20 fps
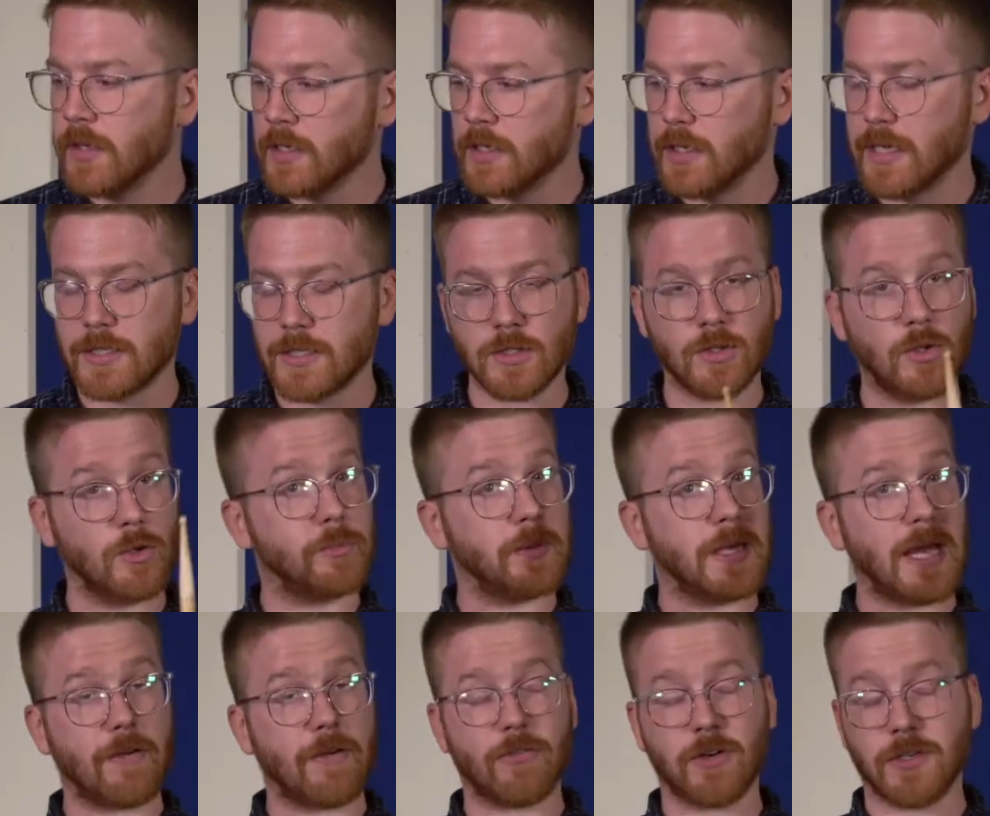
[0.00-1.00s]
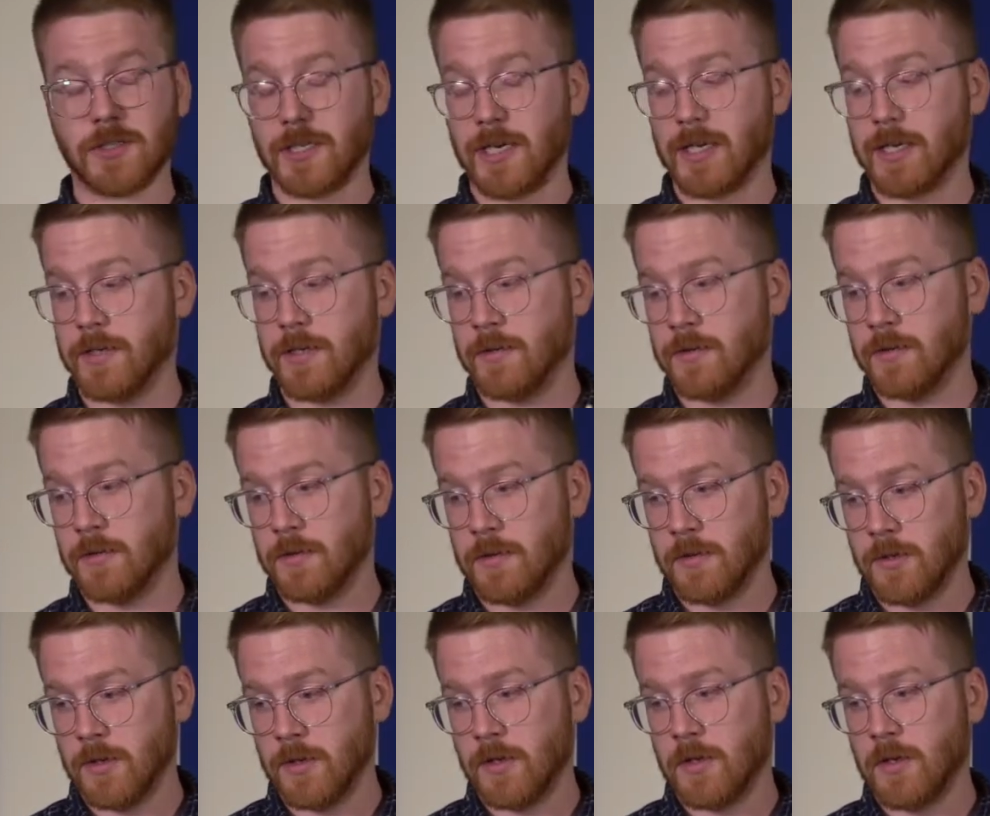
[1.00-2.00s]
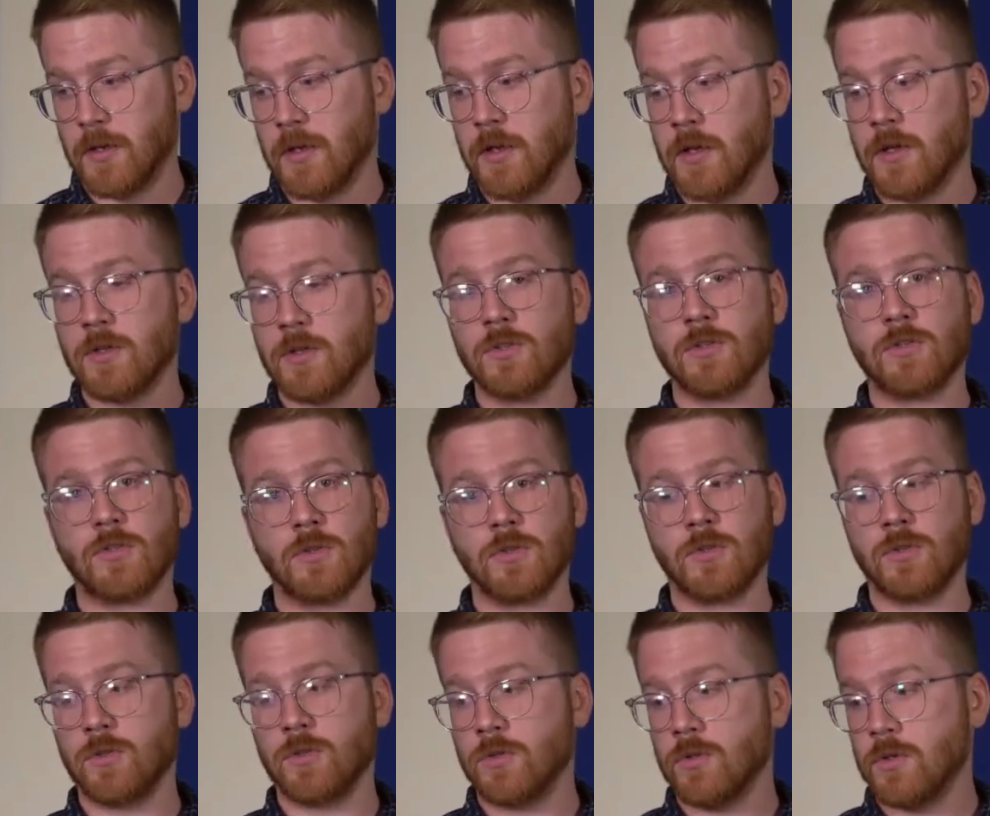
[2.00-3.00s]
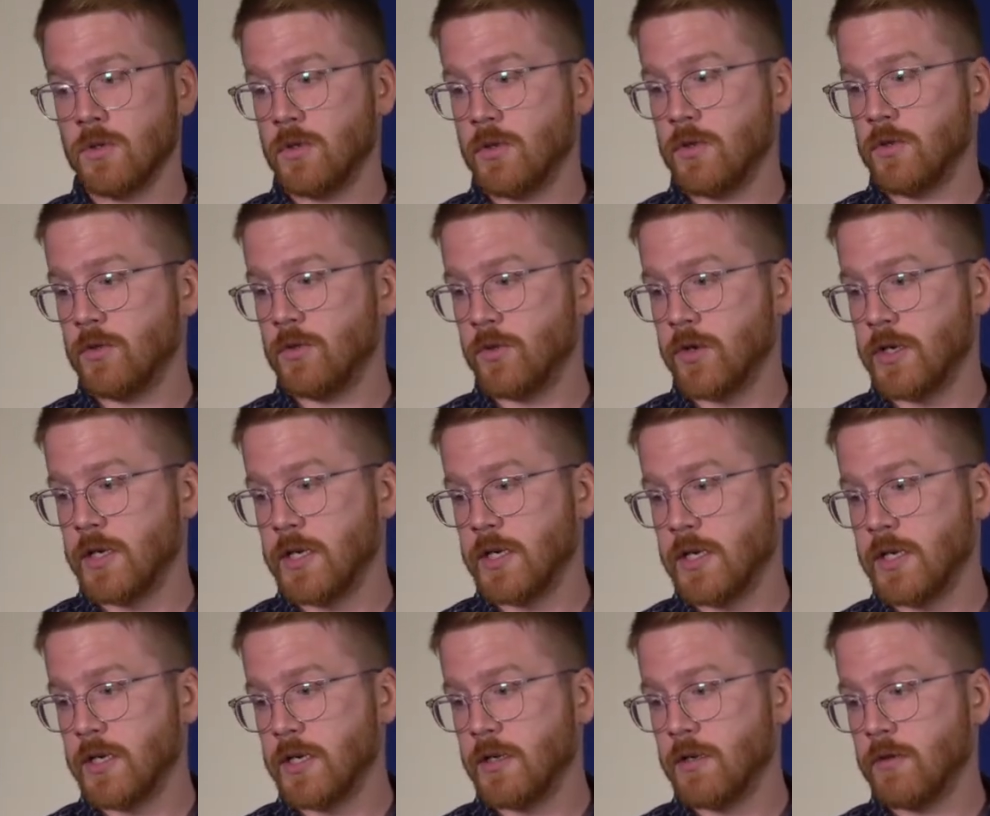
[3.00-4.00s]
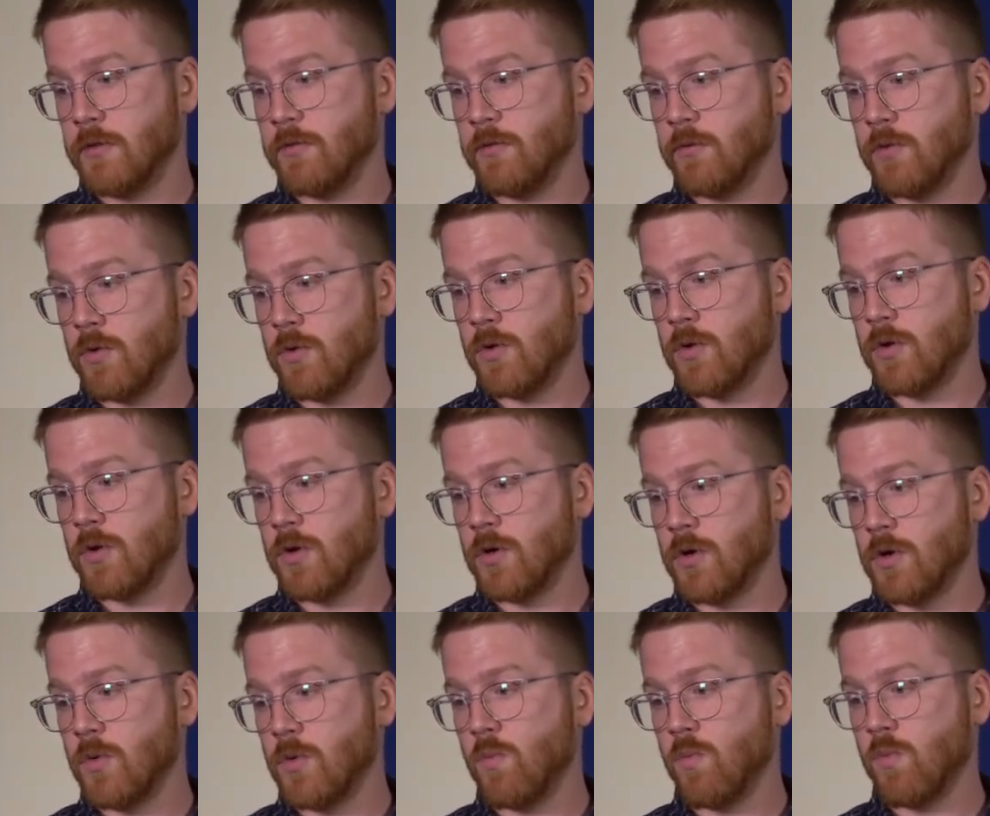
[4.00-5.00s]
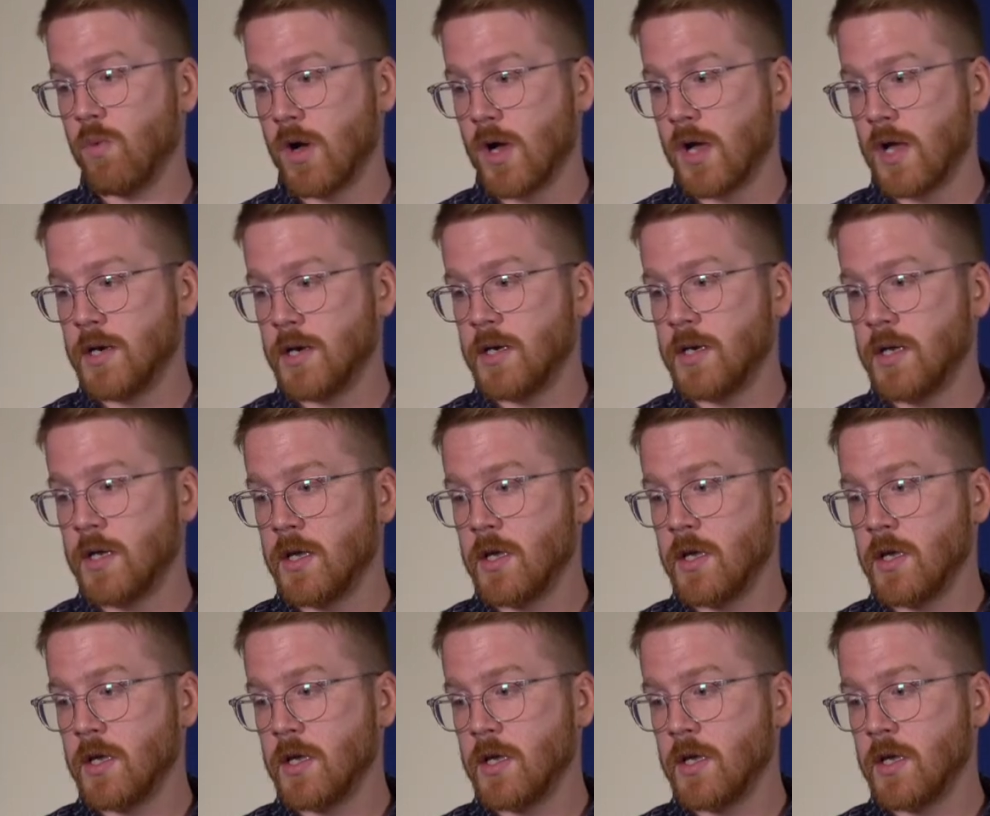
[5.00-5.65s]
let's loop that for a second. 2, 3, 4, 1,